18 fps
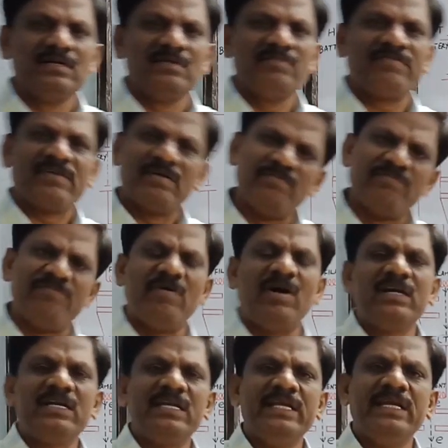40
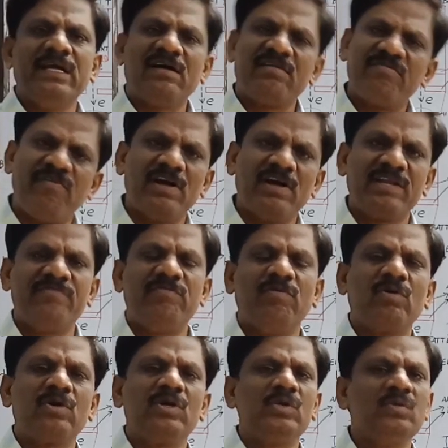or
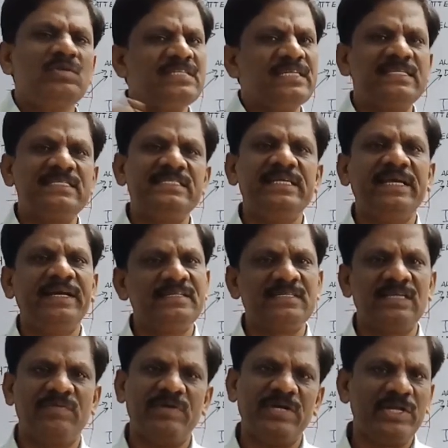44 to 68,
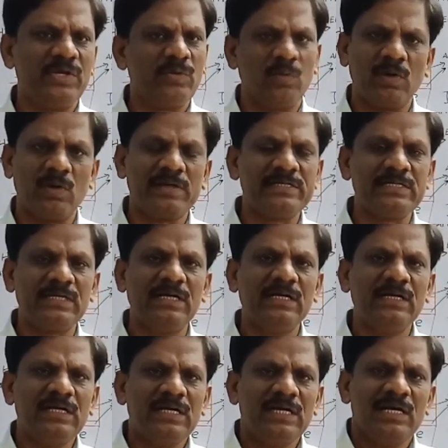70 volt.
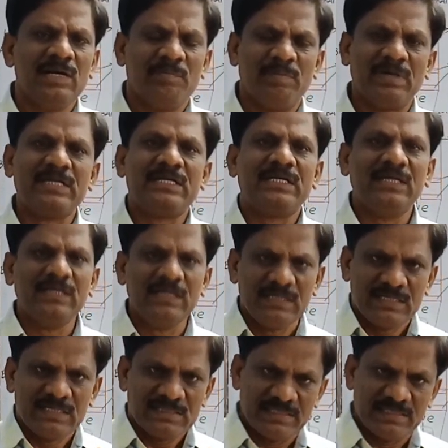But
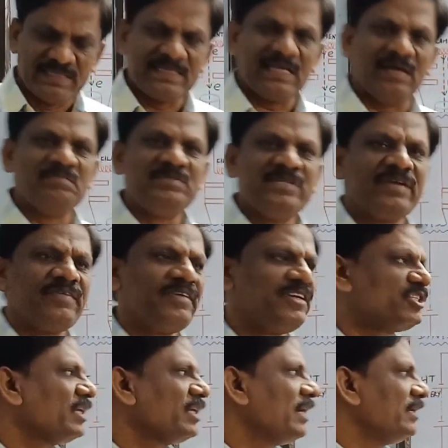this
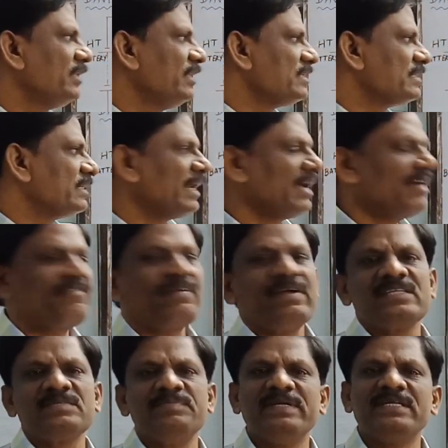observation and this graph
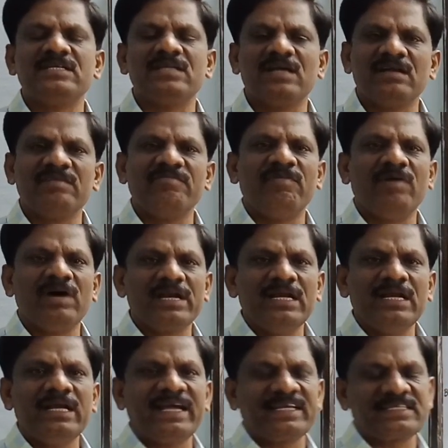has been drawn for
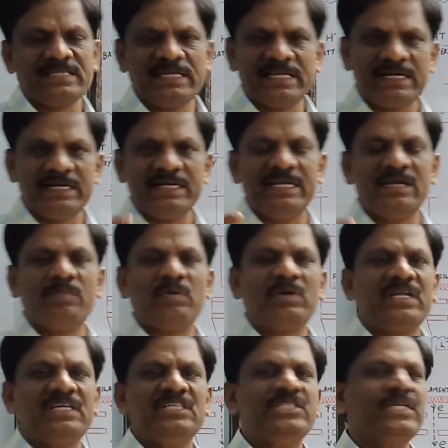an accelerating
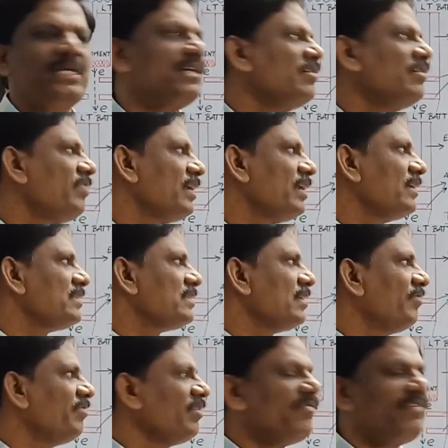potential difference
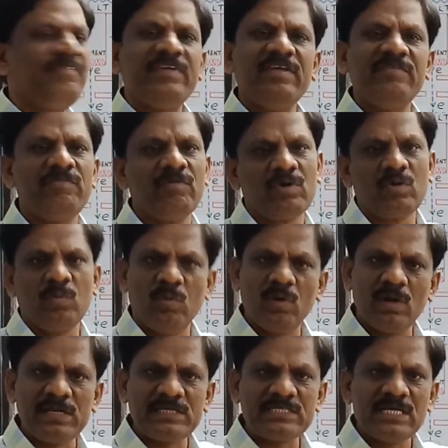of 54
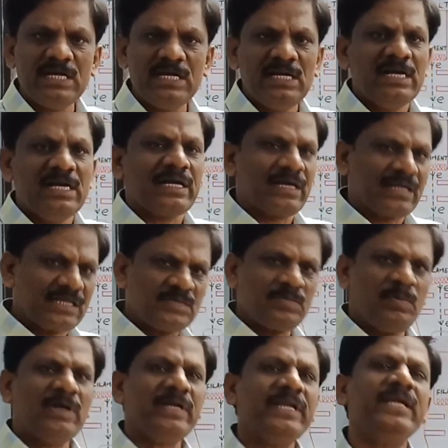volt
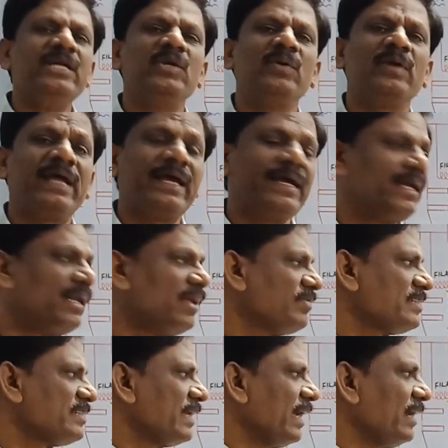corresponding to an angle of
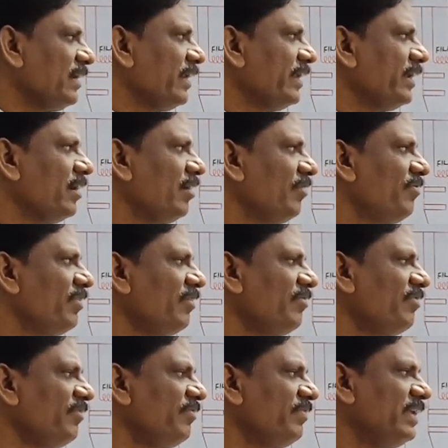scattering of
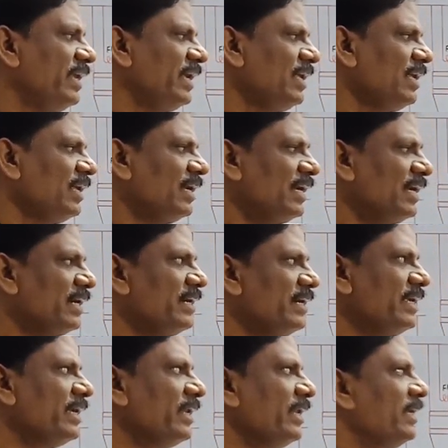50
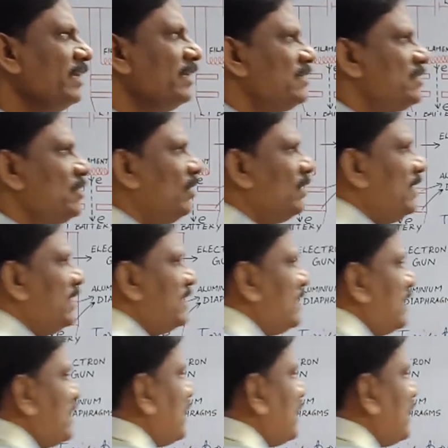degree. So this is